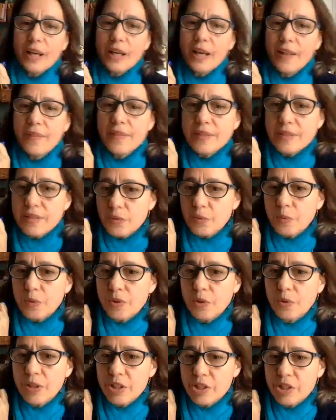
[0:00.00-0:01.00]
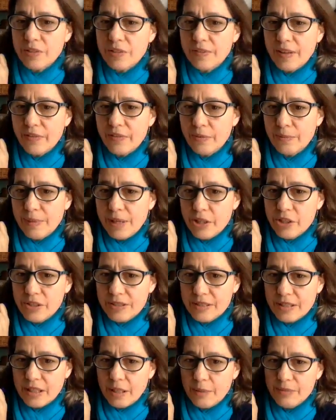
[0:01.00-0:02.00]
and this is where the question of
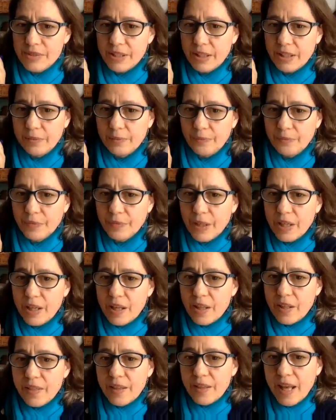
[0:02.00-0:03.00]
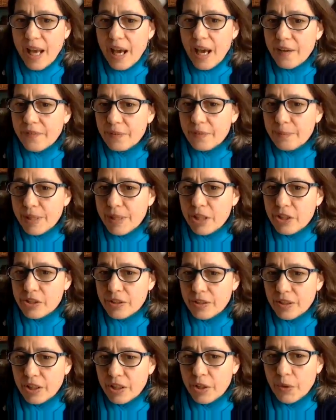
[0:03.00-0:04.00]
affirmations comes in. The affirmation
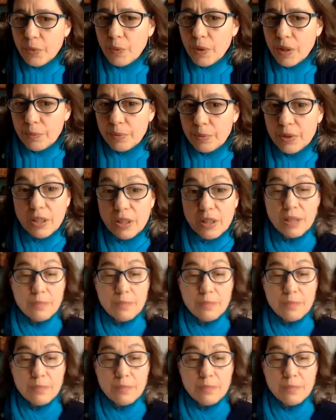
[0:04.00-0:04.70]
that you want to put in the